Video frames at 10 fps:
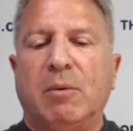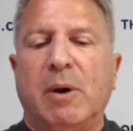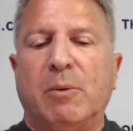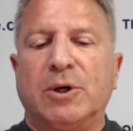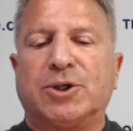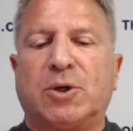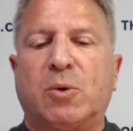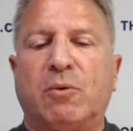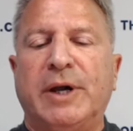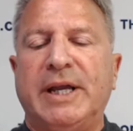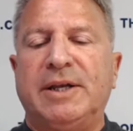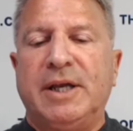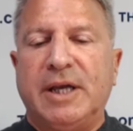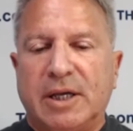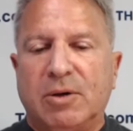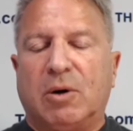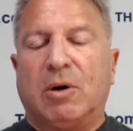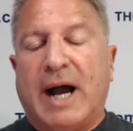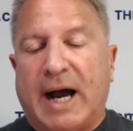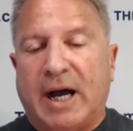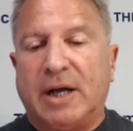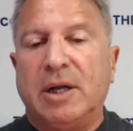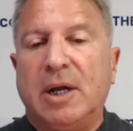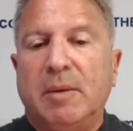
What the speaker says: were screened in or out